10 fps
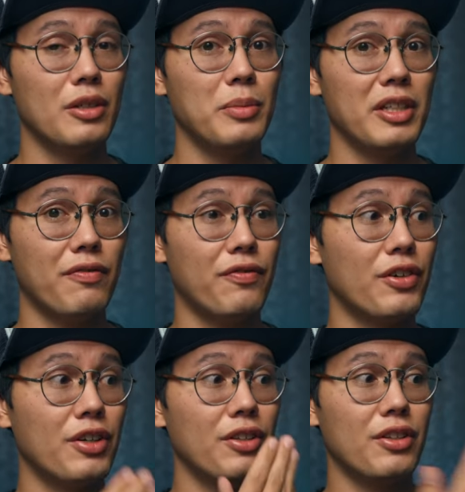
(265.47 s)
you're a bit
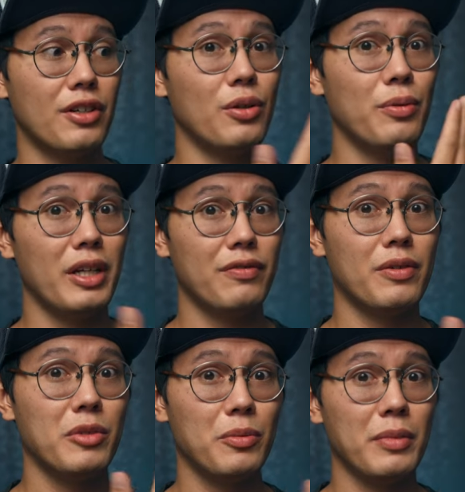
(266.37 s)
further away
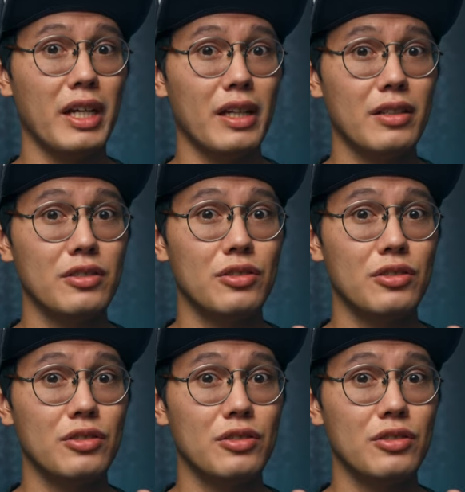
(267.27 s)
from the mic.